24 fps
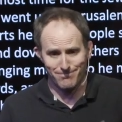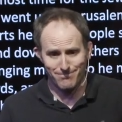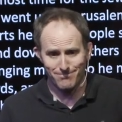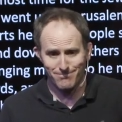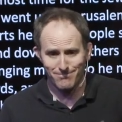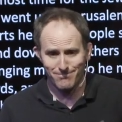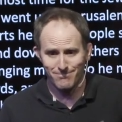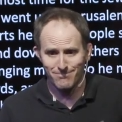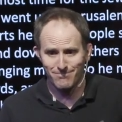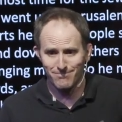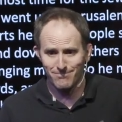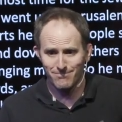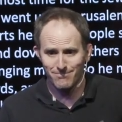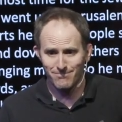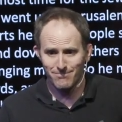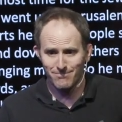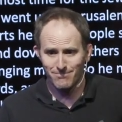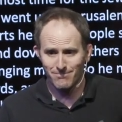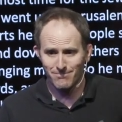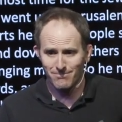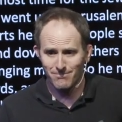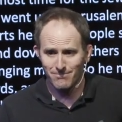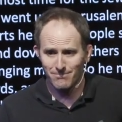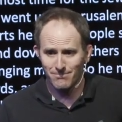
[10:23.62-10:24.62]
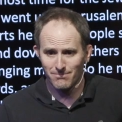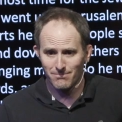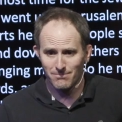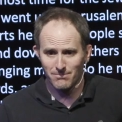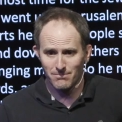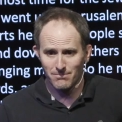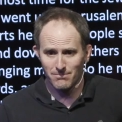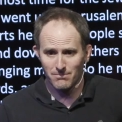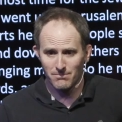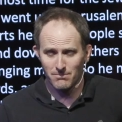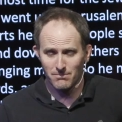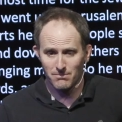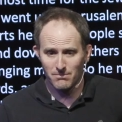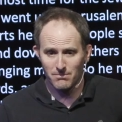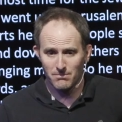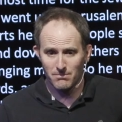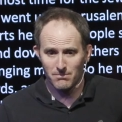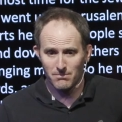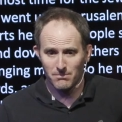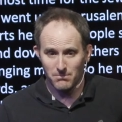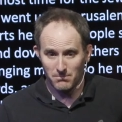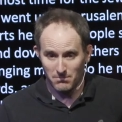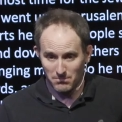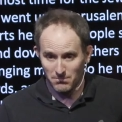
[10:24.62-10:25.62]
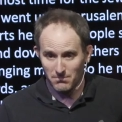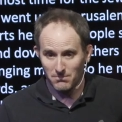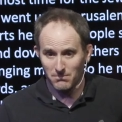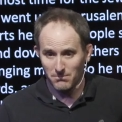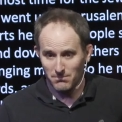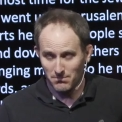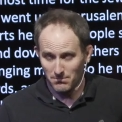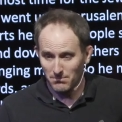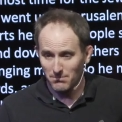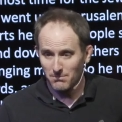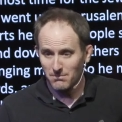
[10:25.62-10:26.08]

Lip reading: No one is speaking in this clip.